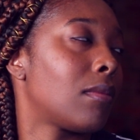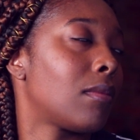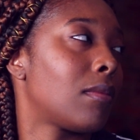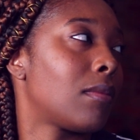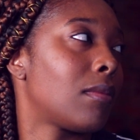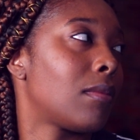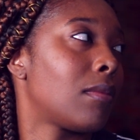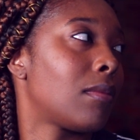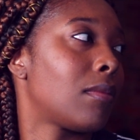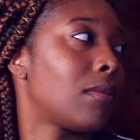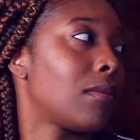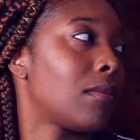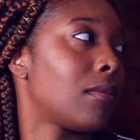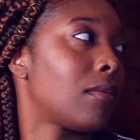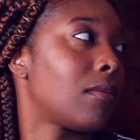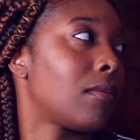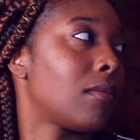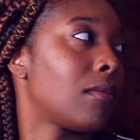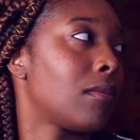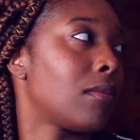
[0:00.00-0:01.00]

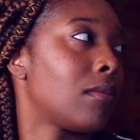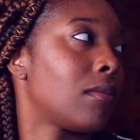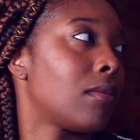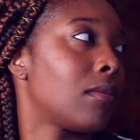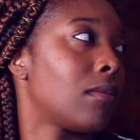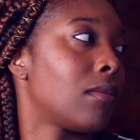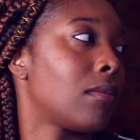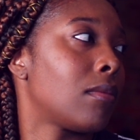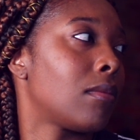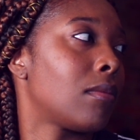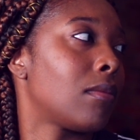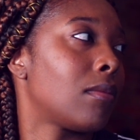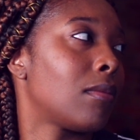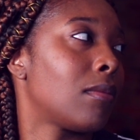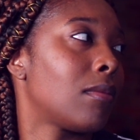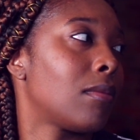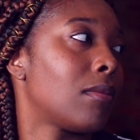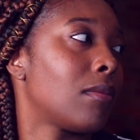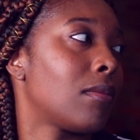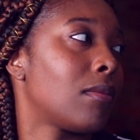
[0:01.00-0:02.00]

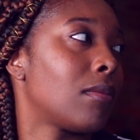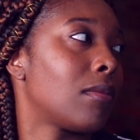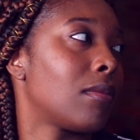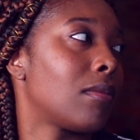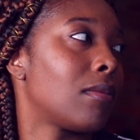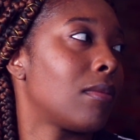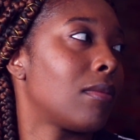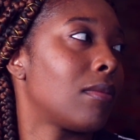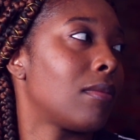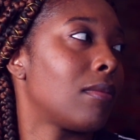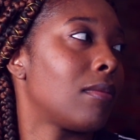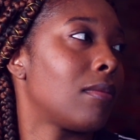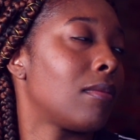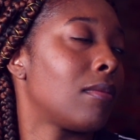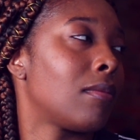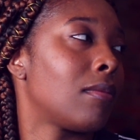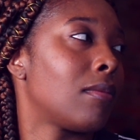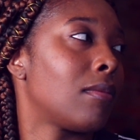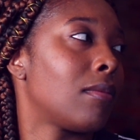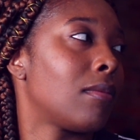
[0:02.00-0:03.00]

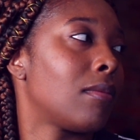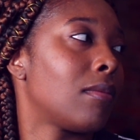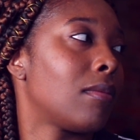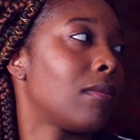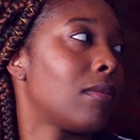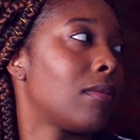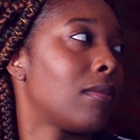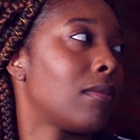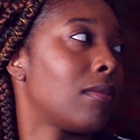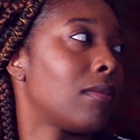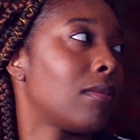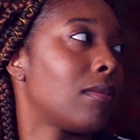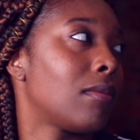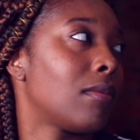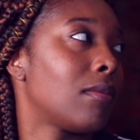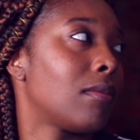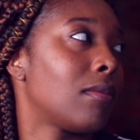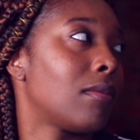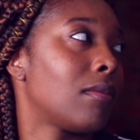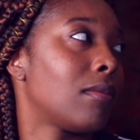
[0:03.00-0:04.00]

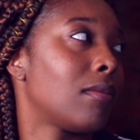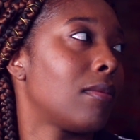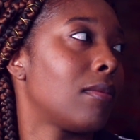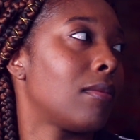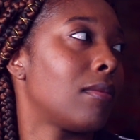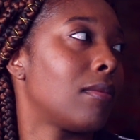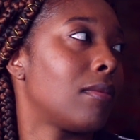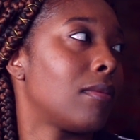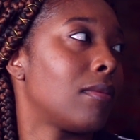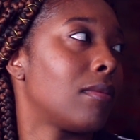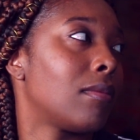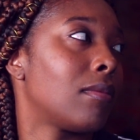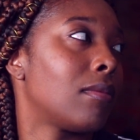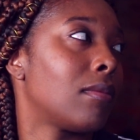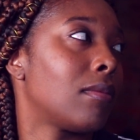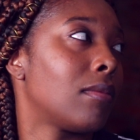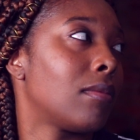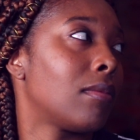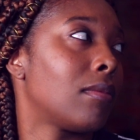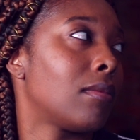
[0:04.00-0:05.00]

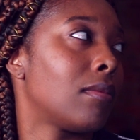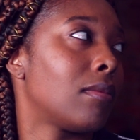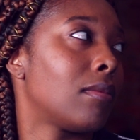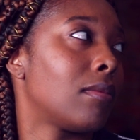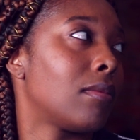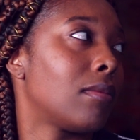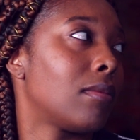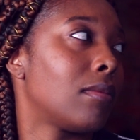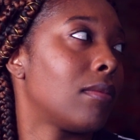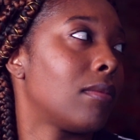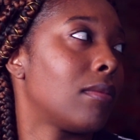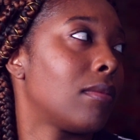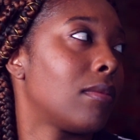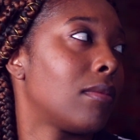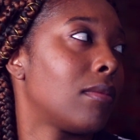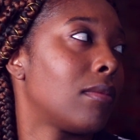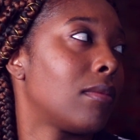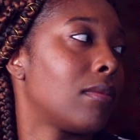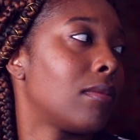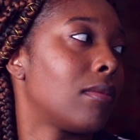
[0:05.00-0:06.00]

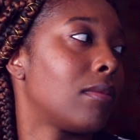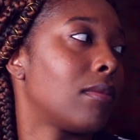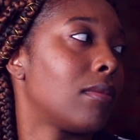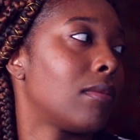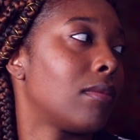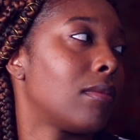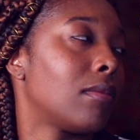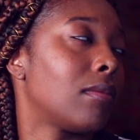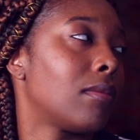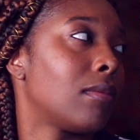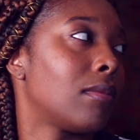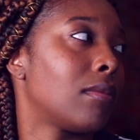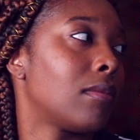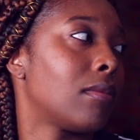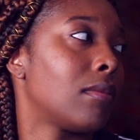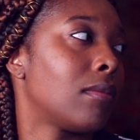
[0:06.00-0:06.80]
(silent)